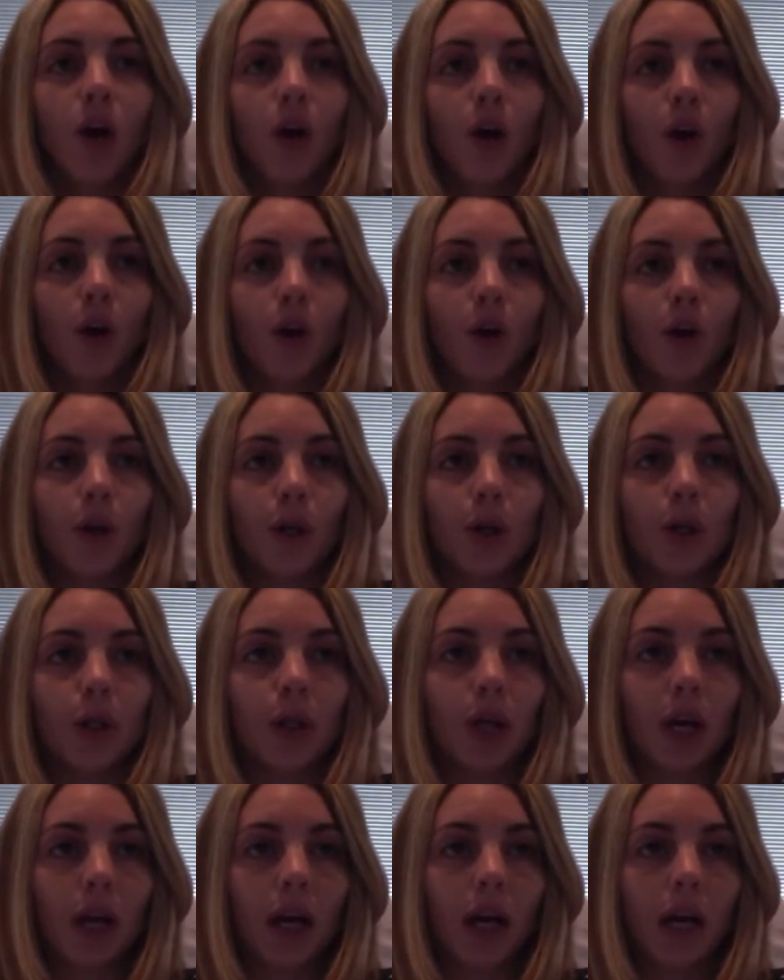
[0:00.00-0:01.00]

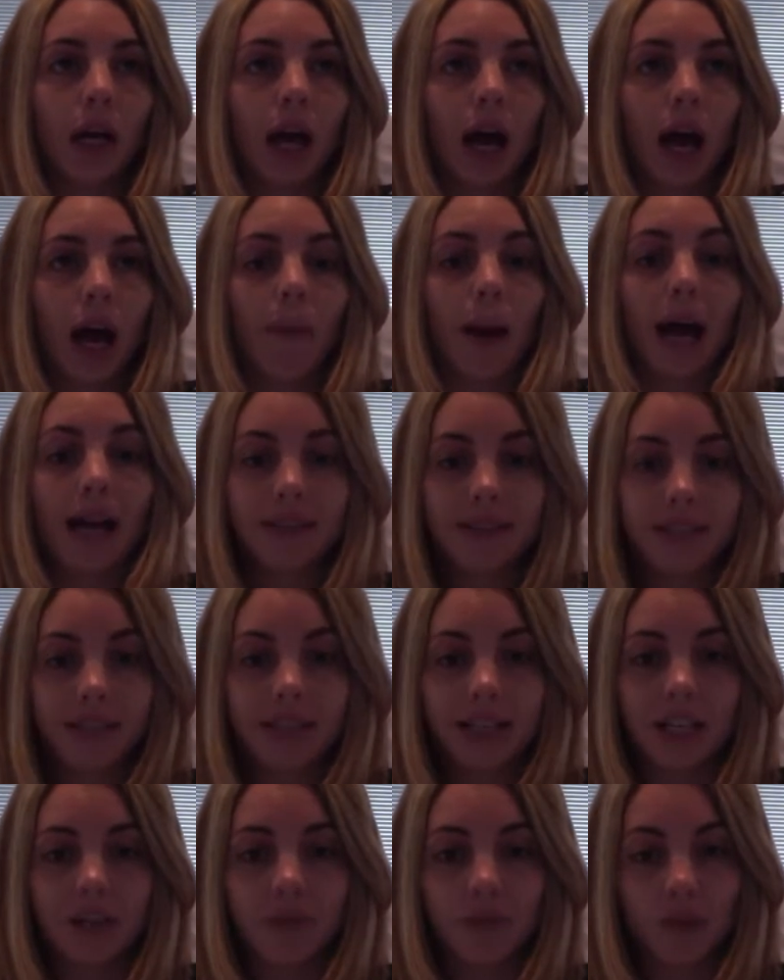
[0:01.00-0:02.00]
who had
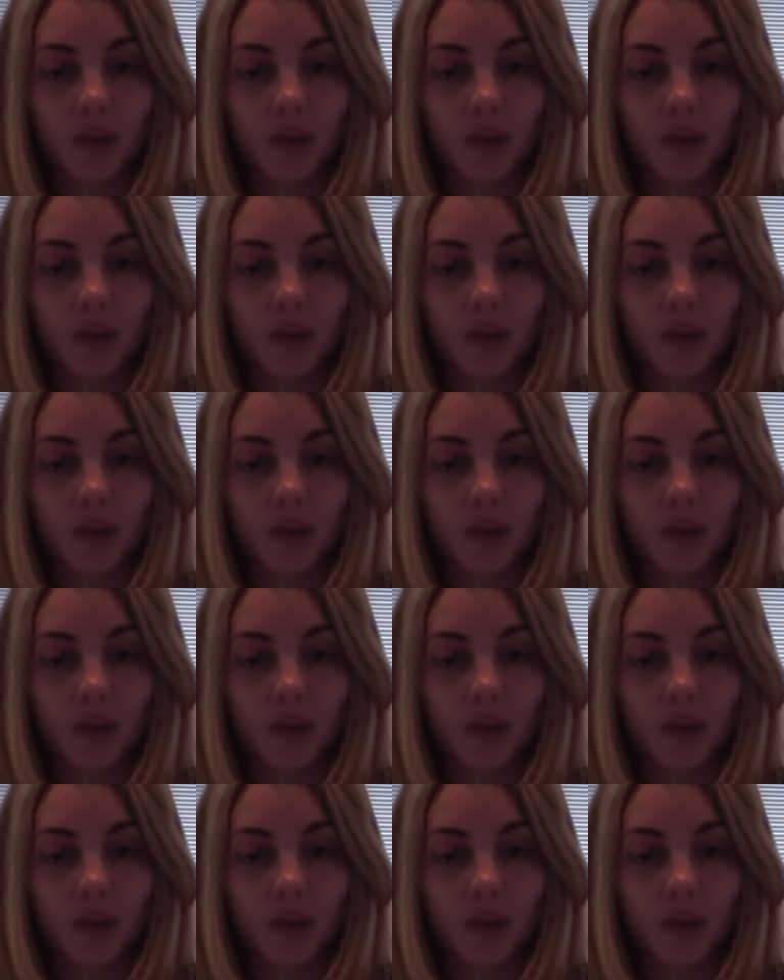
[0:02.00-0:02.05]
successful